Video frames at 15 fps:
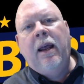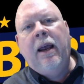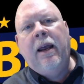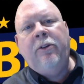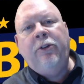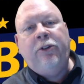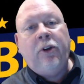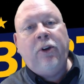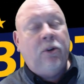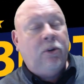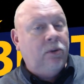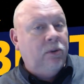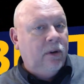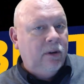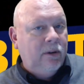And
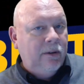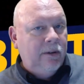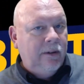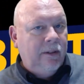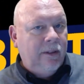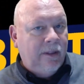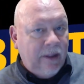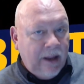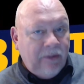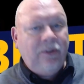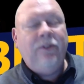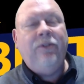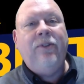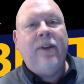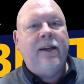so
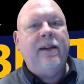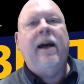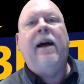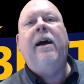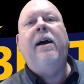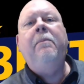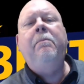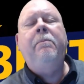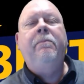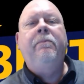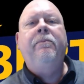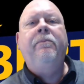this is the time